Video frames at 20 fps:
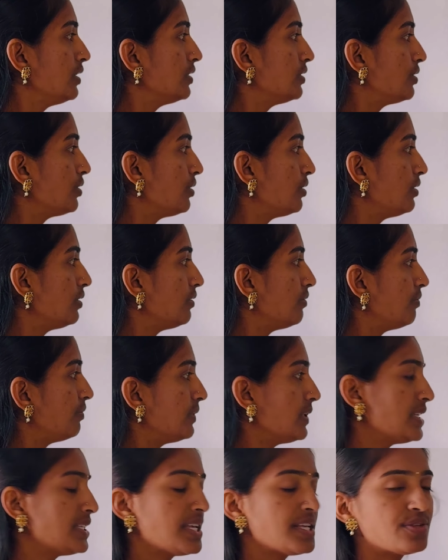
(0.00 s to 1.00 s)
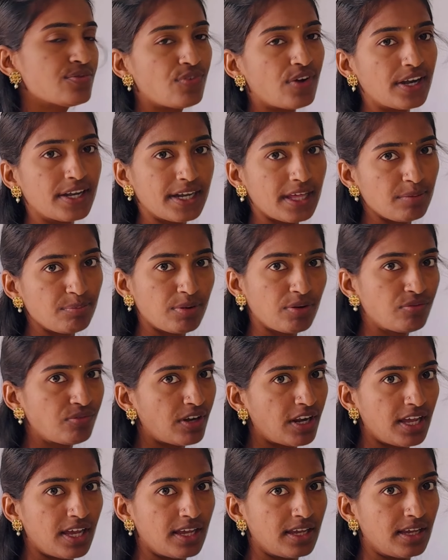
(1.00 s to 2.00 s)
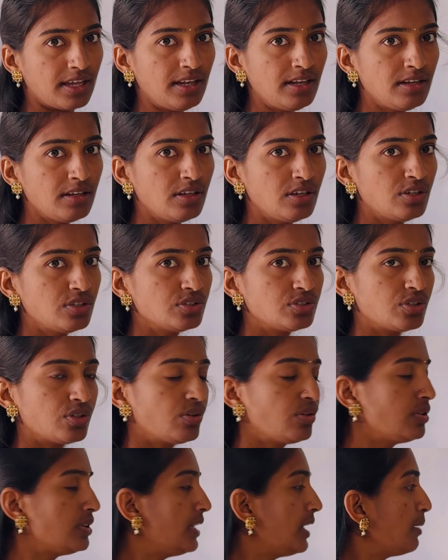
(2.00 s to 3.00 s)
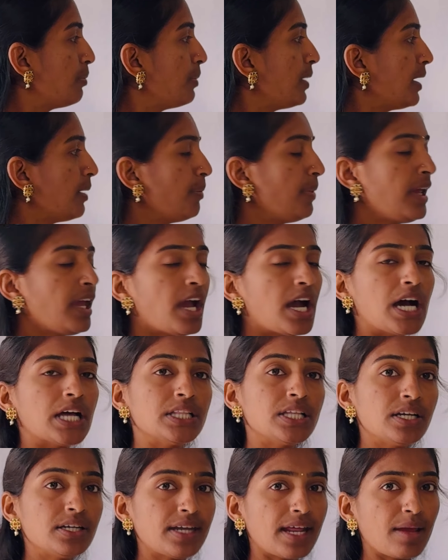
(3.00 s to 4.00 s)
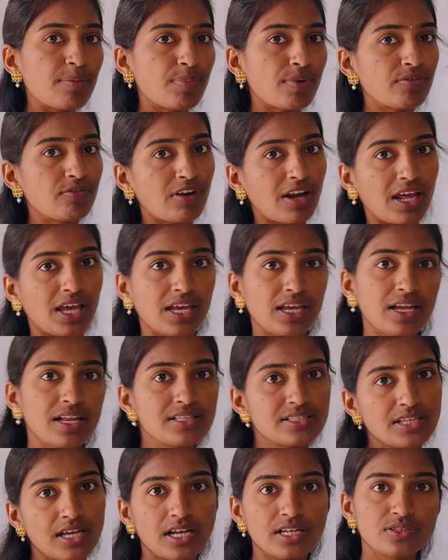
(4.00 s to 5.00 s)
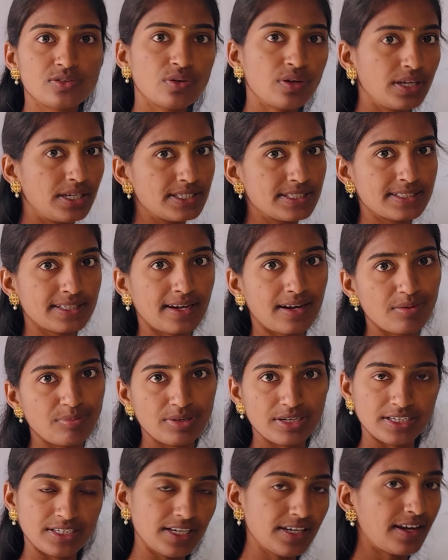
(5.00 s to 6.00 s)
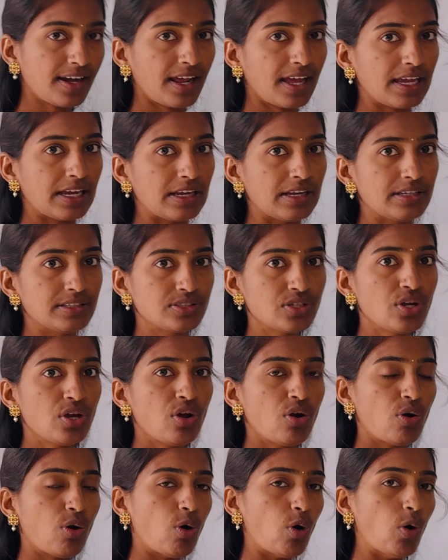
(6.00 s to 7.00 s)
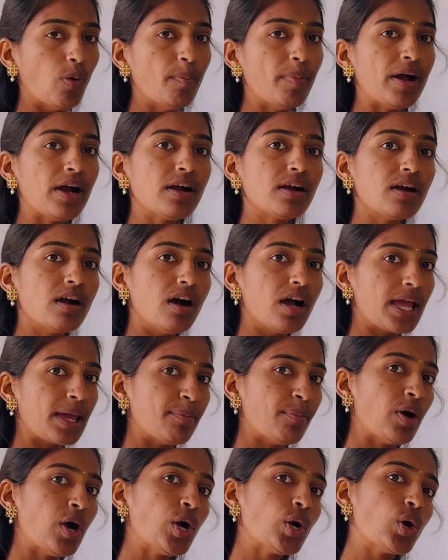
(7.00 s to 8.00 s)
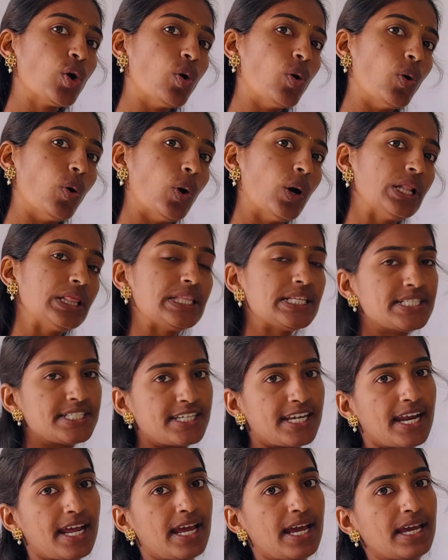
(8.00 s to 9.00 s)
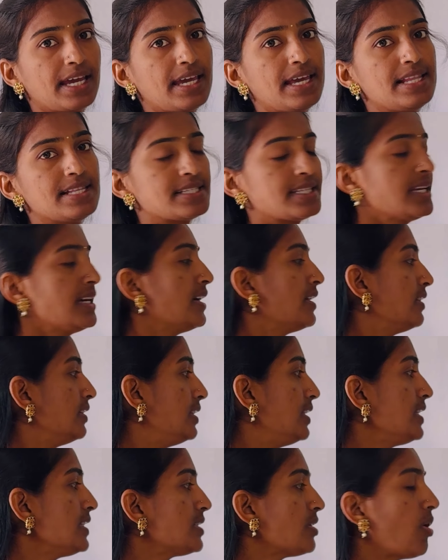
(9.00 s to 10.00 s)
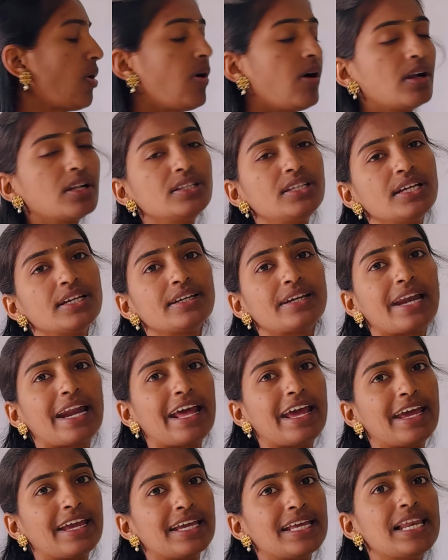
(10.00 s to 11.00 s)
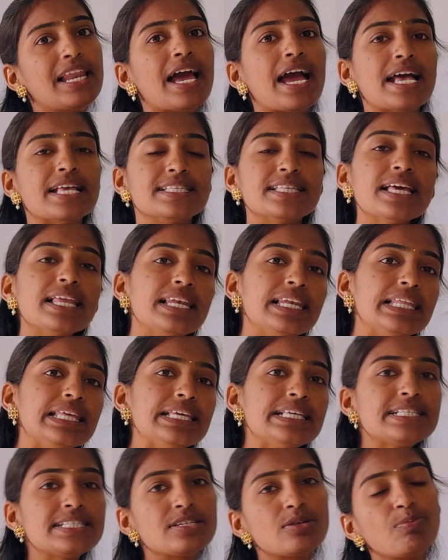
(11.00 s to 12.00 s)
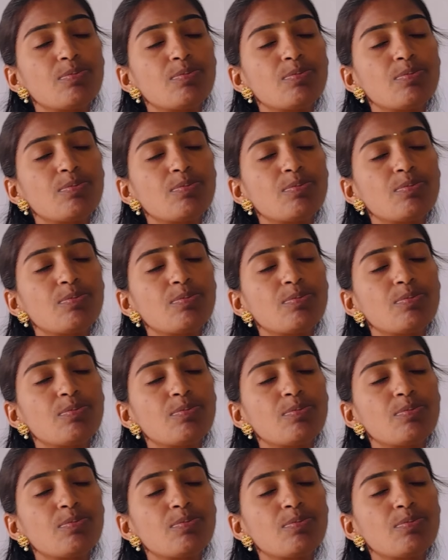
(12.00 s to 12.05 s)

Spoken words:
So this is one type of triangle. So there may be other type of triangles also inscribed in a triangle. Among all these triangles, this orthic triangle has a least